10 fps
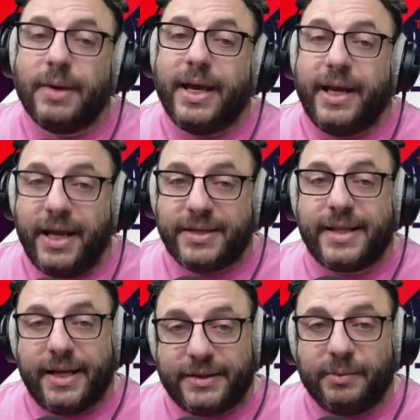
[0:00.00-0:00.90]
race
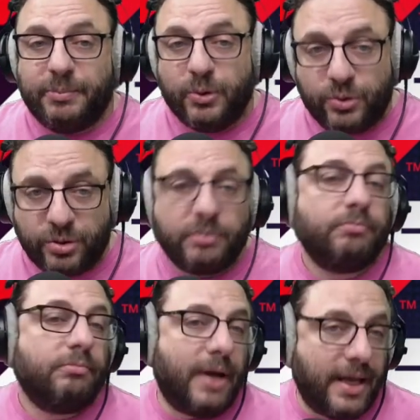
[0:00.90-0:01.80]
start boost
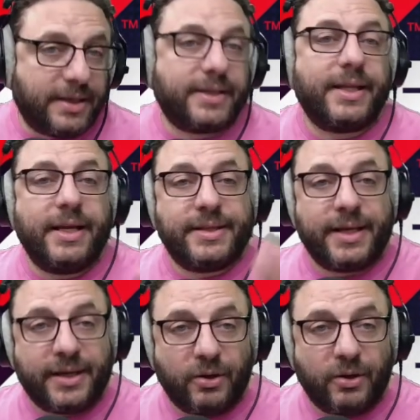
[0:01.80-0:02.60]
like Street Shark